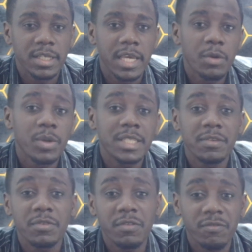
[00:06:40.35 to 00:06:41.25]
he went
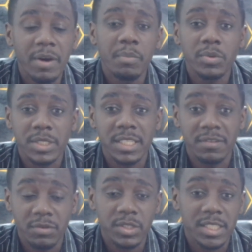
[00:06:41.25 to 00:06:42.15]
in for far post
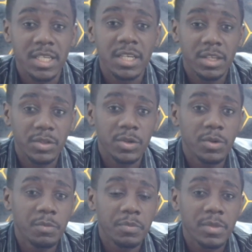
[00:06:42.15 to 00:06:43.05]
efforts, you
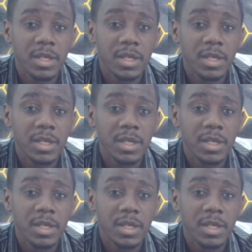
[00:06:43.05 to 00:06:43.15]
know,